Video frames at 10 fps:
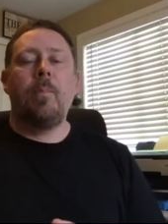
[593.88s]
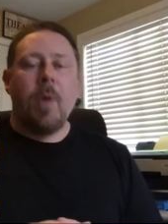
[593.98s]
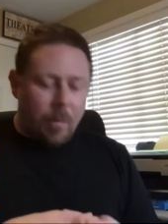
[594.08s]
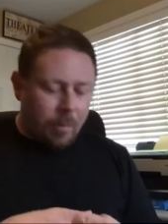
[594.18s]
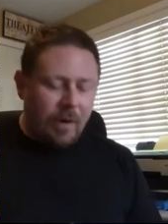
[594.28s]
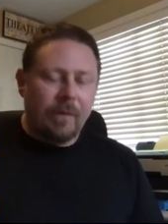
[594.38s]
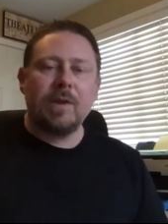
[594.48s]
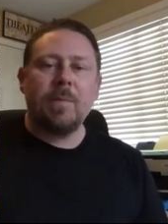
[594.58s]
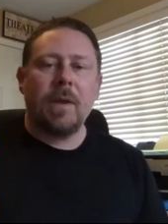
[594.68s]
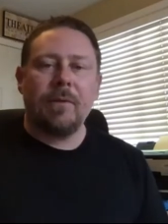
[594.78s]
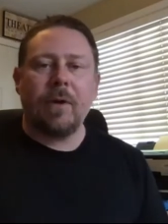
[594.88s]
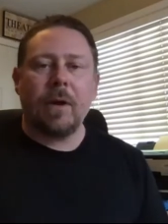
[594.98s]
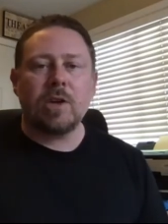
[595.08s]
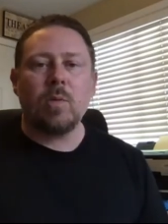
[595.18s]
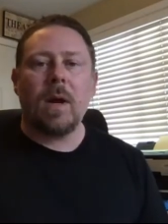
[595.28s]
Privileged
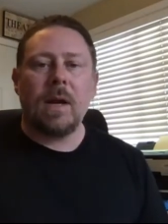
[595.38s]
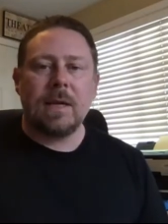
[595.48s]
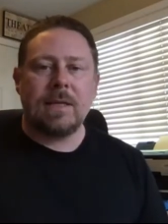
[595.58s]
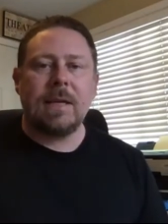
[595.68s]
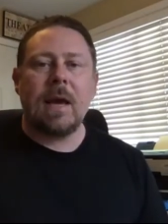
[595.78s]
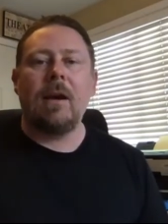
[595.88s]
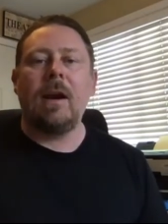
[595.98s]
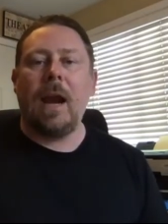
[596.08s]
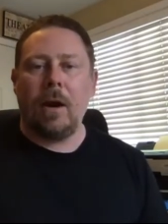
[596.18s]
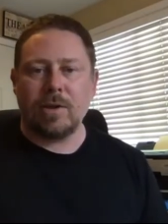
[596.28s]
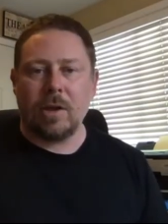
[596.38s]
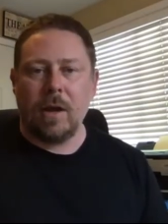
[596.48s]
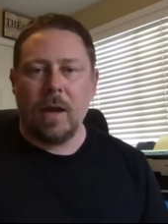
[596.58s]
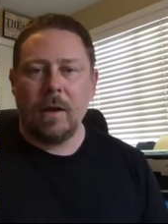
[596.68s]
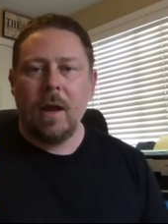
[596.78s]
motherfuckers wanted to sit down in a hair salon.
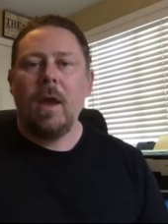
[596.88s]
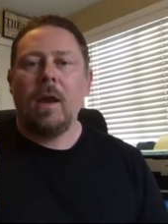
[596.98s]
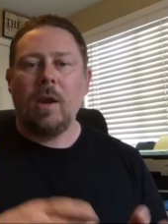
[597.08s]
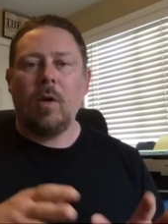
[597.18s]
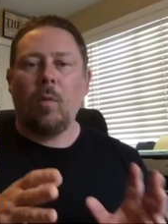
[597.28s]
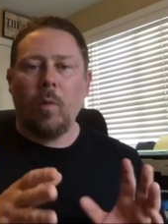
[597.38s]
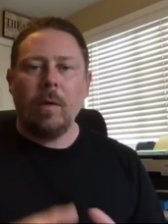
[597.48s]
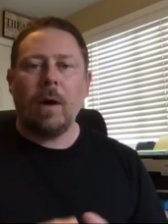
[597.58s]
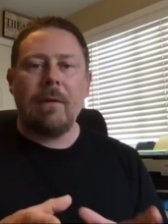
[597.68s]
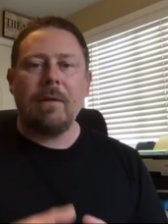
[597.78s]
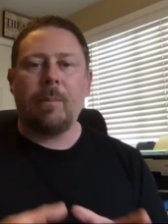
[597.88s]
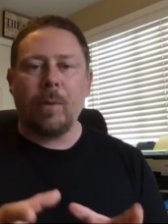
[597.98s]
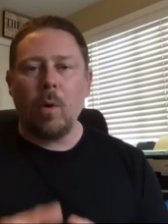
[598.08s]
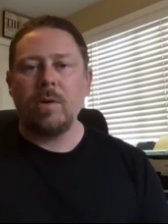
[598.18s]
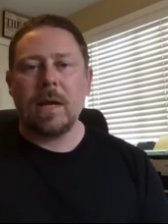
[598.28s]
We were having
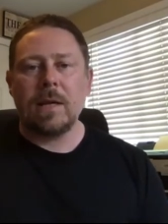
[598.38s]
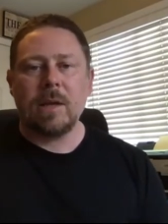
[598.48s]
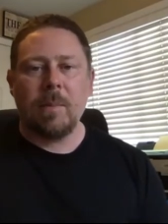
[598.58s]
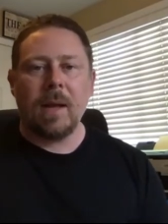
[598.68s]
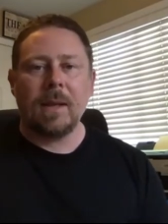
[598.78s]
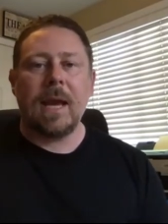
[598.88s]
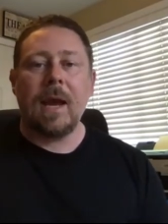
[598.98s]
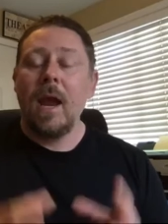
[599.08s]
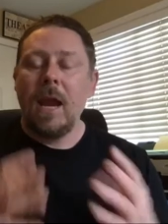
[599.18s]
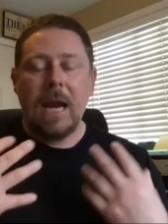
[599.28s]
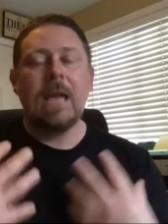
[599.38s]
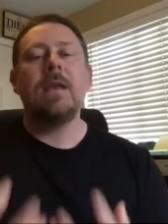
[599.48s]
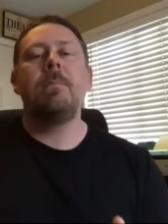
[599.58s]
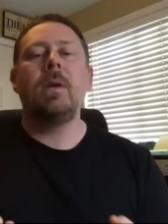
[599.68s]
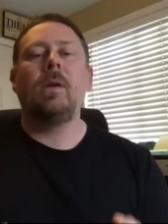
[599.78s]
protests about that in the
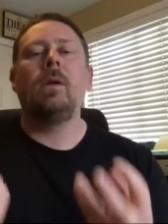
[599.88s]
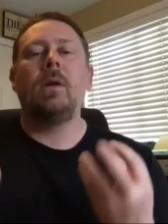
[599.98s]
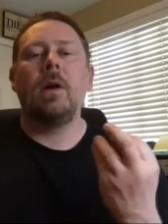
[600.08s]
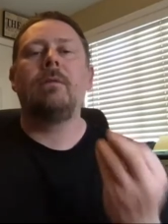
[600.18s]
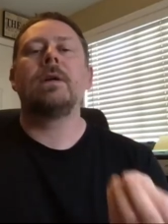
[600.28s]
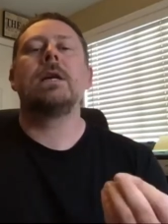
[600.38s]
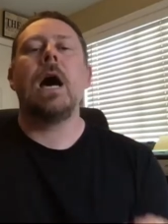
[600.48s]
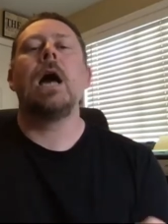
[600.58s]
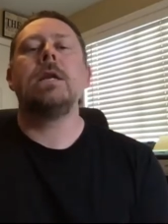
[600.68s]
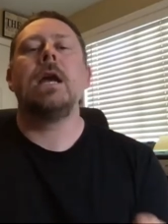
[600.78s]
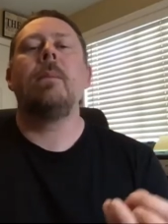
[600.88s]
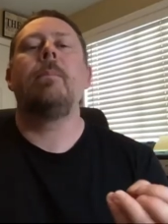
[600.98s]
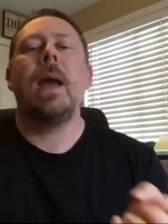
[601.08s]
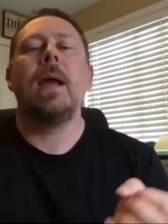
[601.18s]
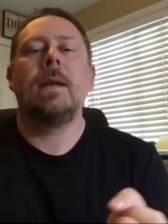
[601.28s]
middle of a goddamn
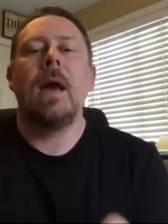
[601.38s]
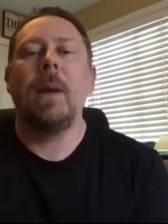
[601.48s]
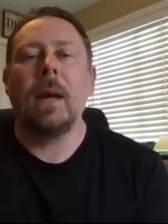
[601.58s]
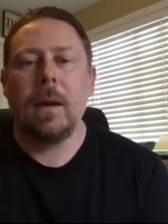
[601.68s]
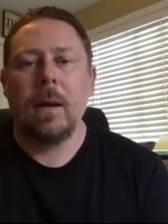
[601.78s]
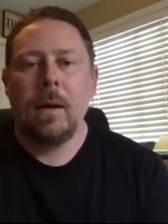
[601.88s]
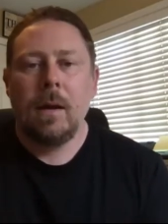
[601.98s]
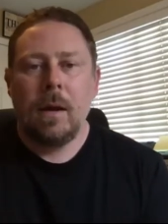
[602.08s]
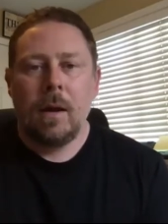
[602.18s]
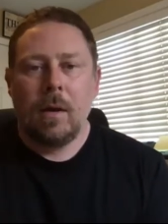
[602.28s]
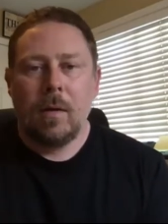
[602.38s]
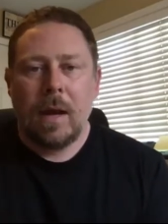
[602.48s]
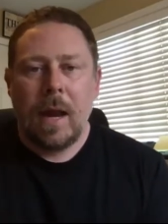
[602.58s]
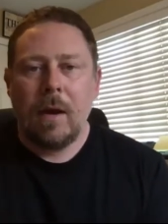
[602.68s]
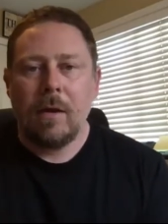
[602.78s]
pandemic.
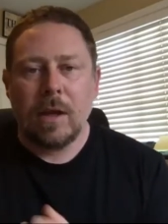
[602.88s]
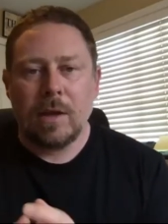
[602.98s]
Okay, right.